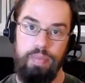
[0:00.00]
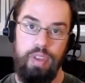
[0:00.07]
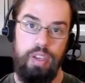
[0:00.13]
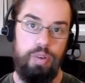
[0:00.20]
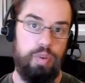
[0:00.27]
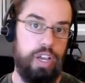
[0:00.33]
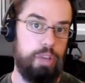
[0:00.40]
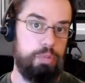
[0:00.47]

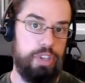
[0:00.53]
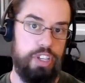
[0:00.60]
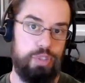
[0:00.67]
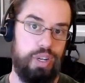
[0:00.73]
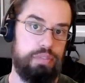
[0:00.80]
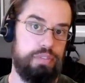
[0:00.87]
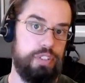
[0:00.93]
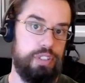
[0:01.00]
right? Because
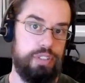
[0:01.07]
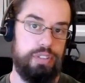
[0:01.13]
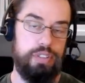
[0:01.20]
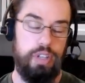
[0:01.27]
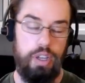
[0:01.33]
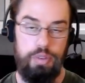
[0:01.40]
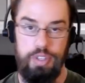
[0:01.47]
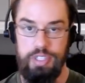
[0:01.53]
whenever
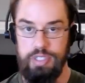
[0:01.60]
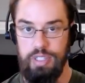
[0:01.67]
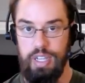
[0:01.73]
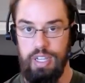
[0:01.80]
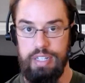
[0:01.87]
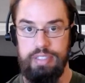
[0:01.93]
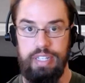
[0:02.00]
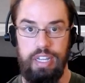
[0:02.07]
all these
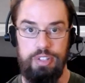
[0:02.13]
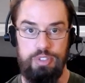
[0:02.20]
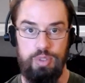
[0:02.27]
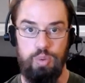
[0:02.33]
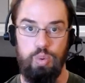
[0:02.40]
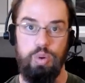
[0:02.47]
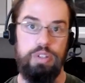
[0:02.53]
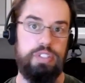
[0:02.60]
lockdowns and
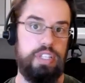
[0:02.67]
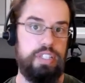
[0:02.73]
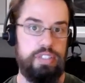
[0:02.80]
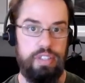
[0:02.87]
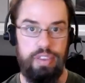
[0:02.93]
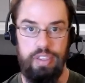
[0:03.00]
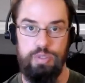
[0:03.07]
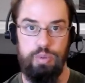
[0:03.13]
quarantines and
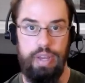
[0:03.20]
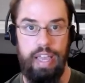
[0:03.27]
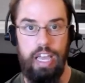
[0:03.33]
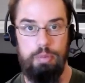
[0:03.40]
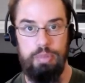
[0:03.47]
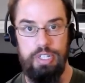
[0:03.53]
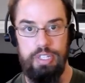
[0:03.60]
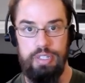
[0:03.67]
things were
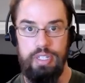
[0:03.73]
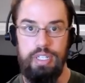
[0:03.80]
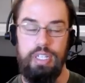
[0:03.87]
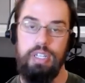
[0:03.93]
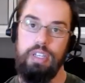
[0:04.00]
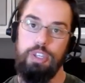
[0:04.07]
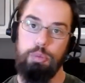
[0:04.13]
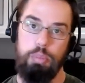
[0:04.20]
happening,
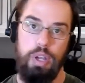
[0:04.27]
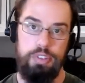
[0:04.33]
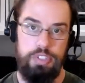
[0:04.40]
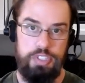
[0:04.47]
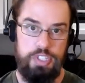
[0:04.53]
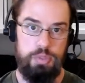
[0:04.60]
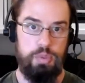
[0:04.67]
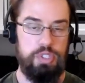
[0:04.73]
the
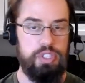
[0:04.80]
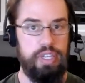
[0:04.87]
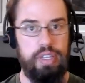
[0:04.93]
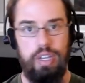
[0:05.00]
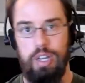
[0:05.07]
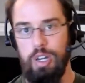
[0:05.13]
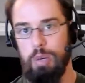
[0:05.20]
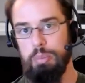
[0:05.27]
politicians were saying,
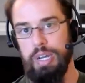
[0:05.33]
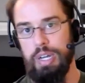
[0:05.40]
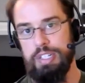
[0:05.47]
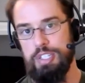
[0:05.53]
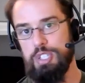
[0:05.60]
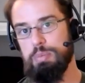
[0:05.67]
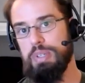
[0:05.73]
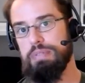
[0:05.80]
oh, it might
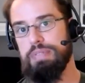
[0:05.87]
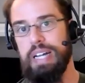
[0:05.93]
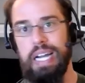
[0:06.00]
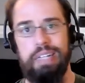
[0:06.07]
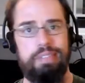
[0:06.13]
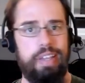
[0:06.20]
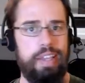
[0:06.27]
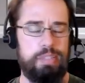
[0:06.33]
just be 5
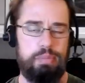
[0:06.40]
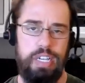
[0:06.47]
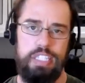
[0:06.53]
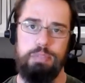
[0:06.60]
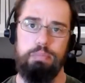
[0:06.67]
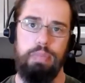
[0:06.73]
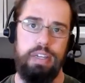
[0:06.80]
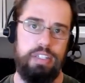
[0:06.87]
days, it
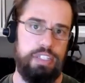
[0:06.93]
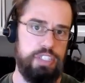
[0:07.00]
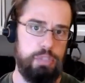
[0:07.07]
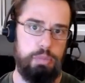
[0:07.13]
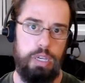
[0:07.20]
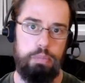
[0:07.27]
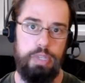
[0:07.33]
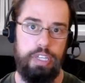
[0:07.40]

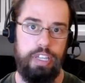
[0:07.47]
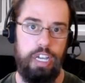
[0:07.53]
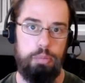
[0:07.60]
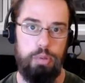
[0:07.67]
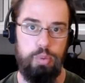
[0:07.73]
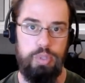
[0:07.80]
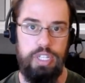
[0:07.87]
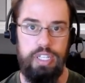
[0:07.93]
just might be a
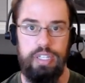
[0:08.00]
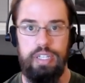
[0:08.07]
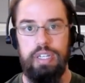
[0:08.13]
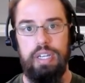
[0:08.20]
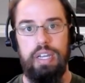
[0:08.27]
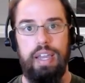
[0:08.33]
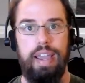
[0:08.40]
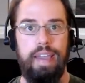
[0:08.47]
couple weeks.
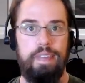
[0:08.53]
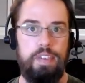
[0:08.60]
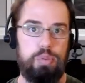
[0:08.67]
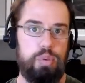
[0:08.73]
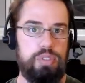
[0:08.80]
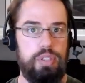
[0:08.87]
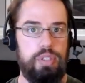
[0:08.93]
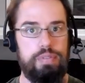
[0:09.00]
And this
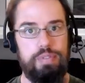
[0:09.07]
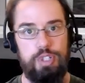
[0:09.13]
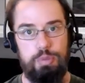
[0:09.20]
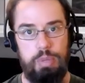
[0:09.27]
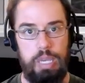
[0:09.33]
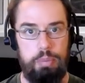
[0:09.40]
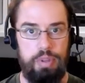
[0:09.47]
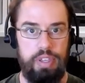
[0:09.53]
was the first
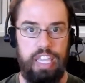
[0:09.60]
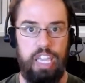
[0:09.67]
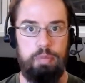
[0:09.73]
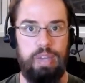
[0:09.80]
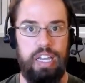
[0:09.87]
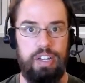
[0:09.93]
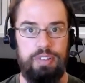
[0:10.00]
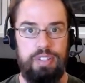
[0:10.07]
paper that
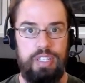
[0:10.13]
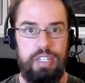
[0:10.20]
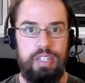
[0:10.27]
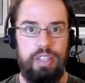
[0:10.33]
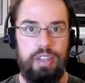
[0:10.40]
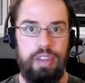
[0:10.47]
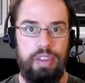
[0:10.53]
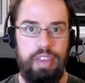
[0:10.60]
came out
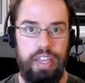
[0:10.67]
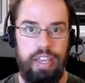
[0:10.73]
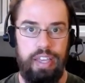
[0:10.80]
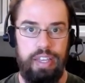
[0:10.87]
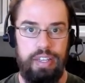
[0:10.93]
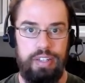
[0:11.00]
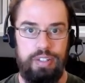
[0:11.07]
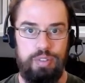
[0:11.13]

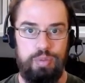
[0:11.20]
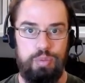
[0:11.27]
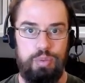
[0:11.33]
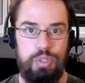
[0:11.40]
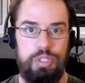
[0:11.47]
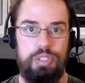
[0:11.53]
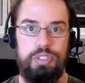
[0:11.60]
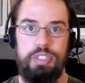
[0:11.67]
that
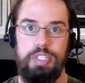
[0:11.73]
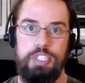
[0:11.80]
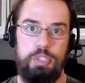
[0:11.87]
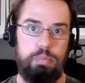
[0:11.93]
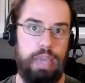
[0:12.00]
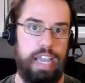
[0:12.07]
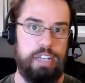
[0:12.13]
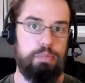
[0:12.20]
really
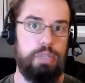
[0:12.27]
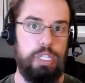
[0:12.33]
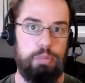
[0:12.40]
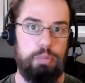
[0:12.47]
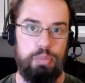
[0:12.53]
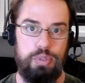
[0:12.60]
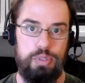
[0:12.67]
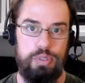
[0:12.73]
smacked
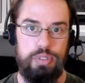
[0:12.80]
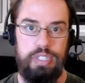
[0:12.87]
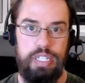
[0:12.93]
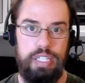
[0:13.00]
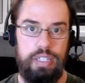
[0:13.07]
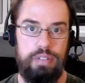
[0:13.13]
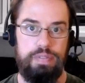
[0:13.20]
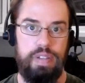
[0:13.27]
people
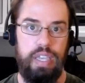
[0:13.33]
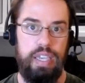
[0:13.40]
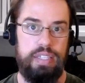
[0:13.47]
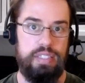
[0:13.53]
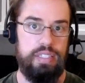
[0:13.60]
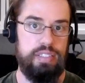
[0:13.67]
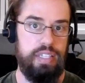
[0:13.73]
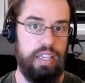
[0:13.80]
in the
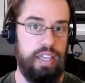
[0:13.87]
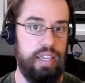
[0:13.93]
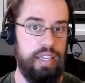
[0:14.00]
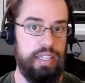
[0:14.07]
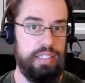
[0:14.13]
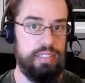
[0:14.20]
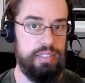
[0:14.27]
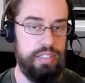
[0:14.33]
face to say,
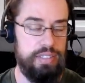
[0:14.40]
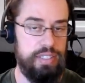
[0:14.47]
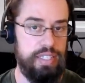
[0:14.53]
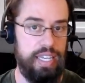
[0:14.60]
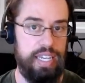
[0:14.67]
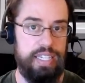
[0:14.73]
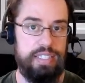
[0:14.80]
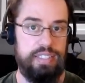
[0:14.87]
hey, listen,
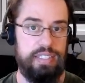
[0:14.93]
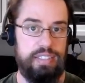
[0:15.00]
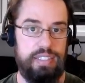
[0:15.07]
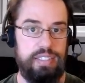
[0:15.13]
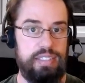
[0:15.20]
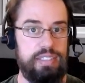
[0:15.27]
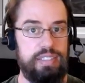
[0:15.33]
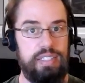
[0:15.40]
guys, this
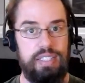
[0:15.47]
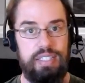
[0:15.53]
is